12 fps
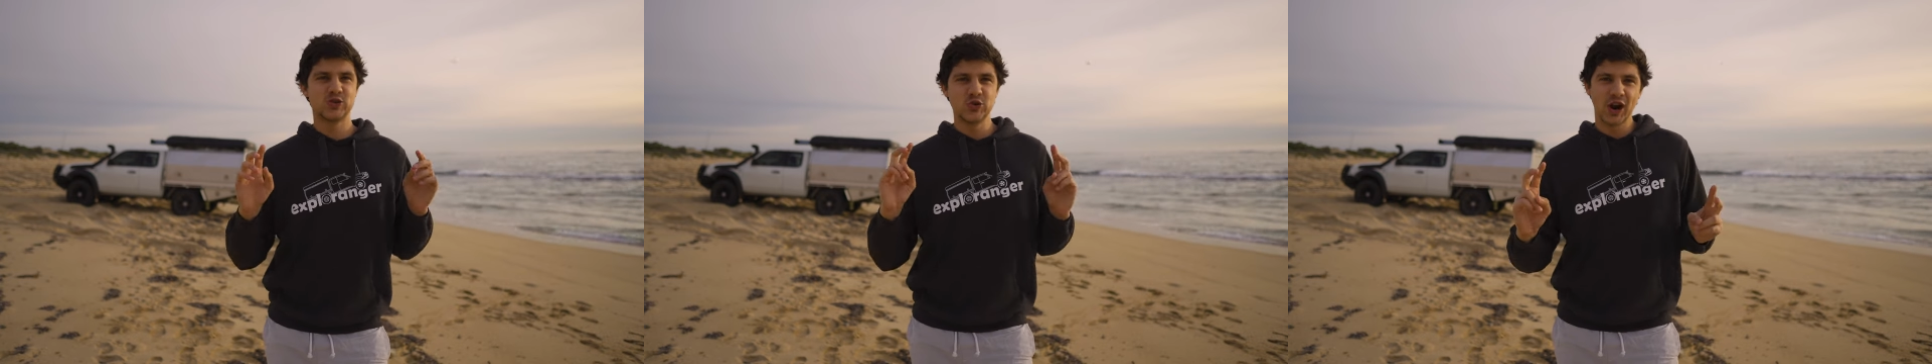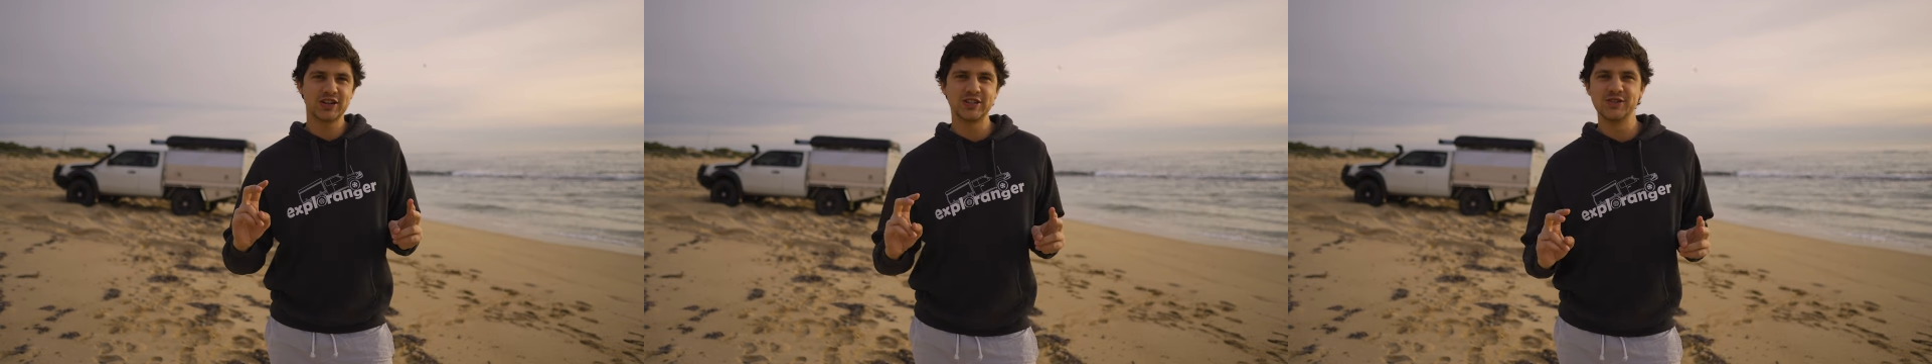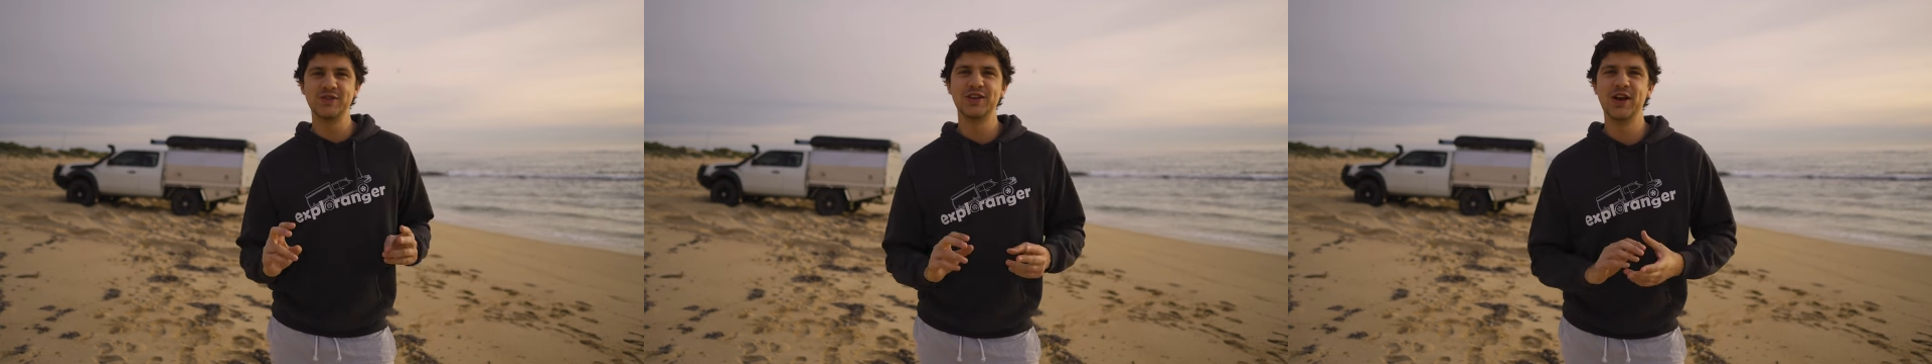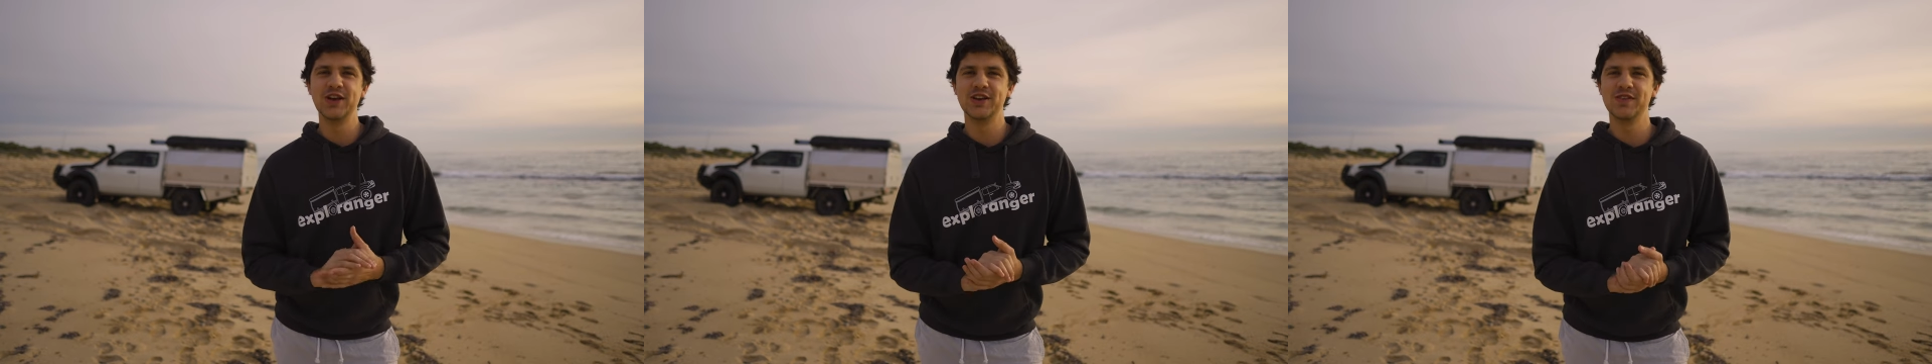structured
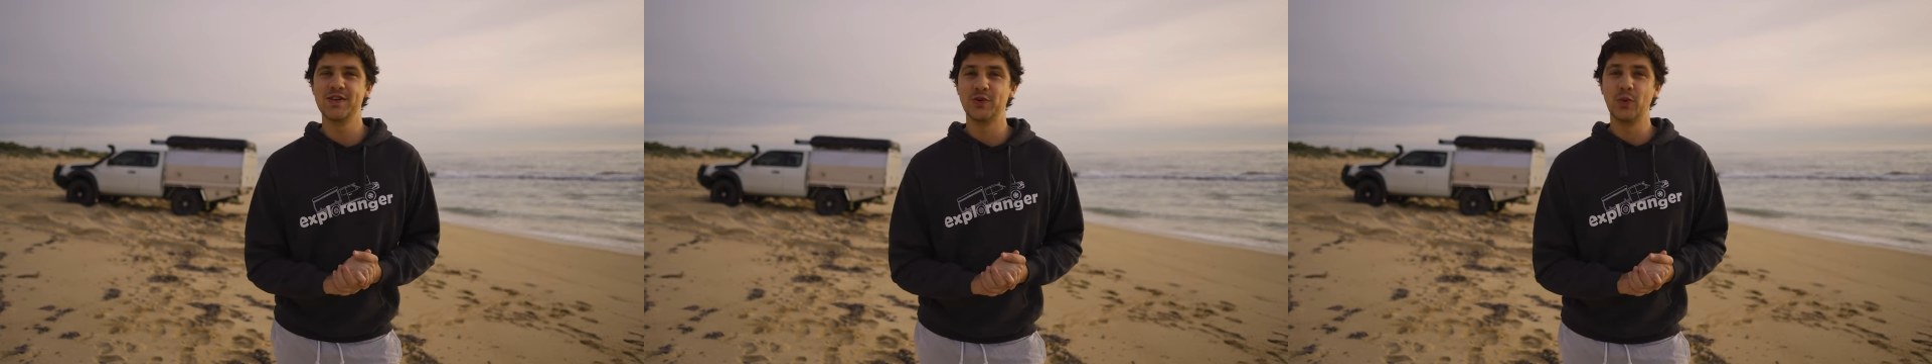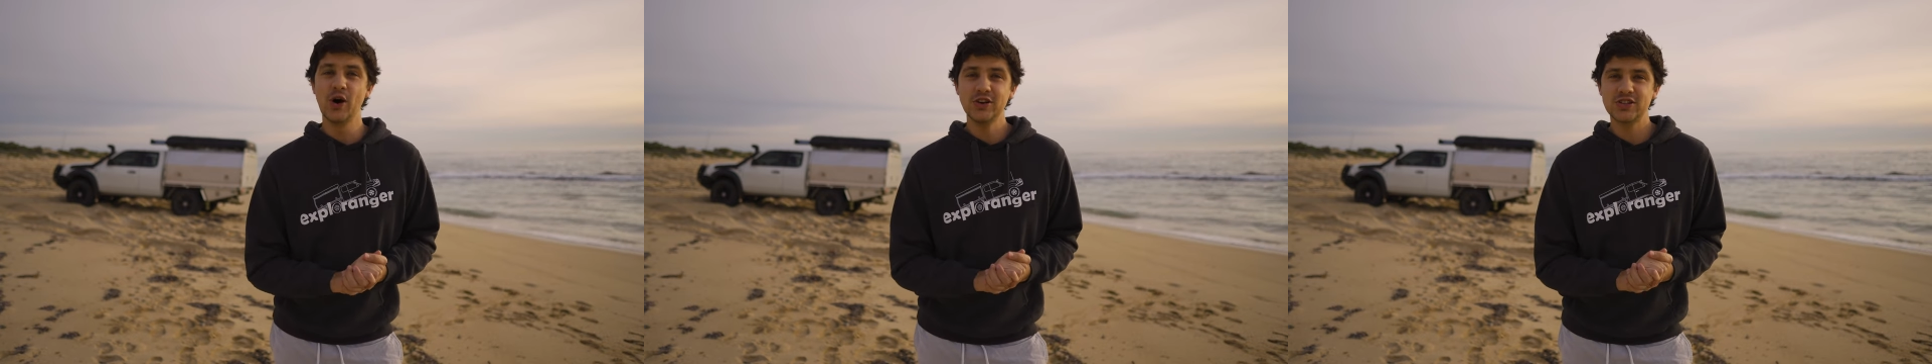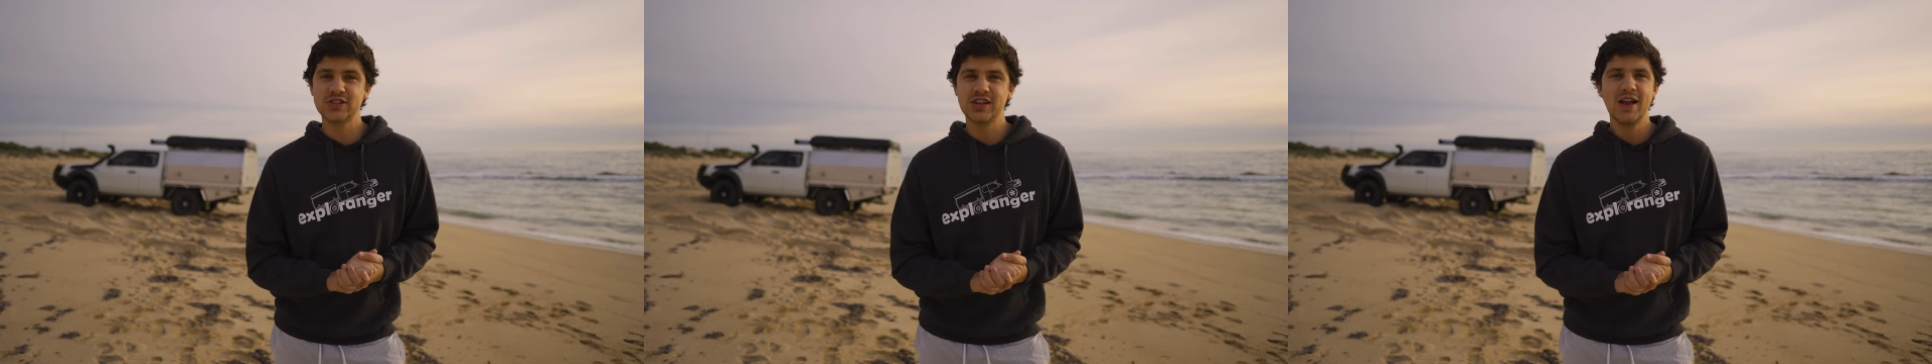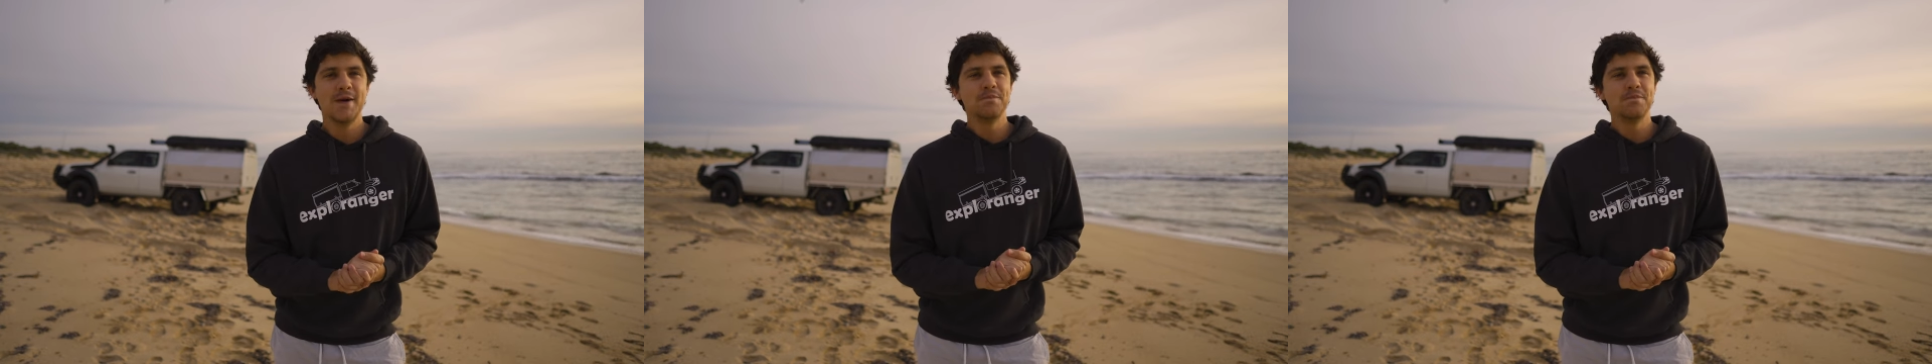video you've ever watched,